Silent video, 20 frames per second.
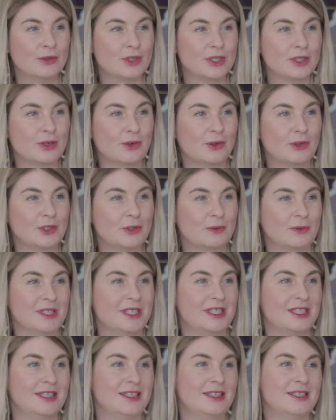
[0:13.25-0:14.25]
Scotch
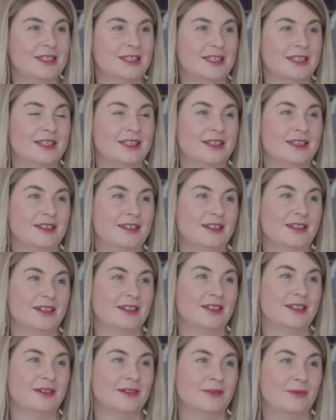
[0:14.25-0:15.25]
whiskies in
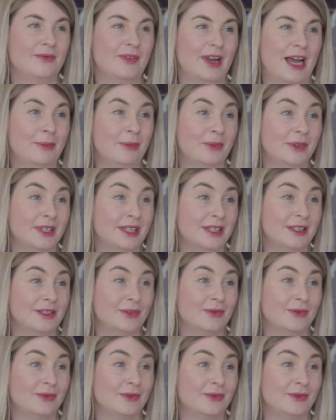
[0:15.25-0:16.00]
the family, in the